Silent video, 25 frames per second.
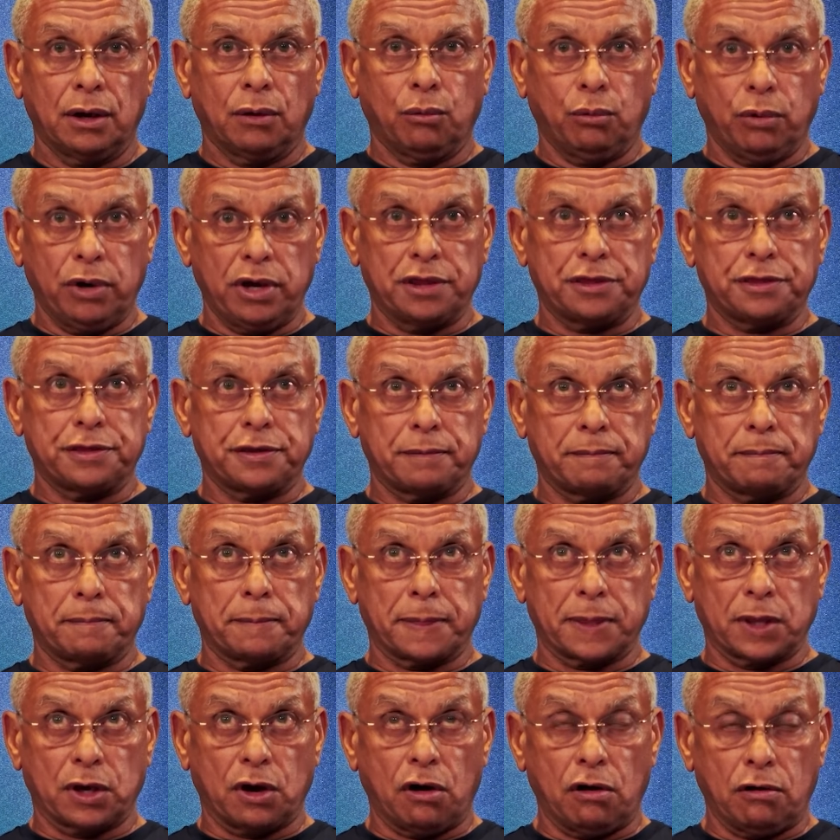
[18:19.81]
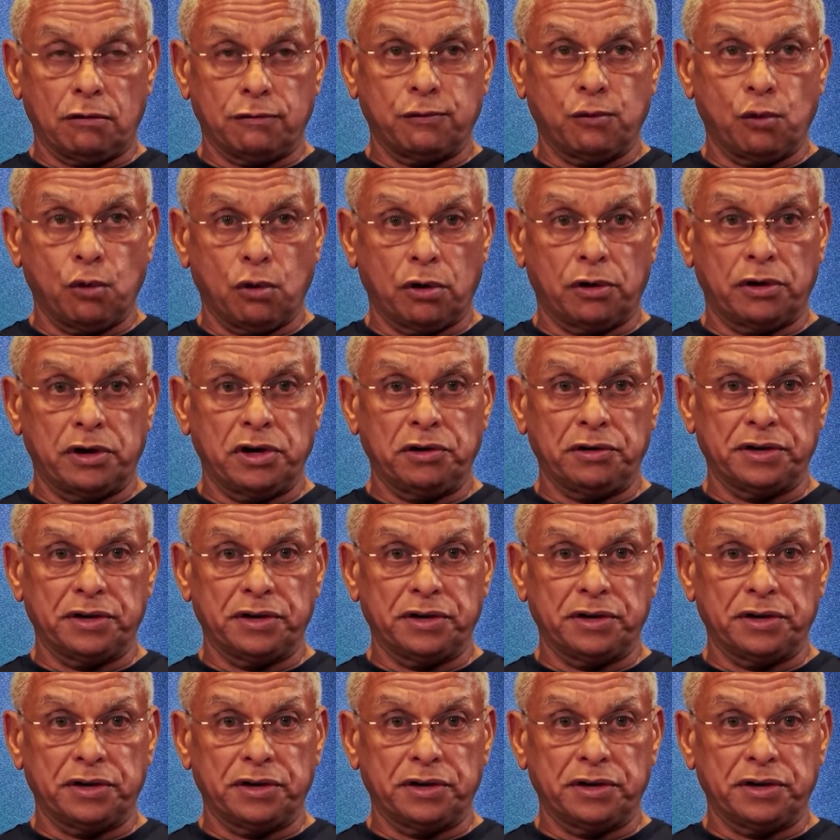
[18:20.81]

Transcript: with Gulf War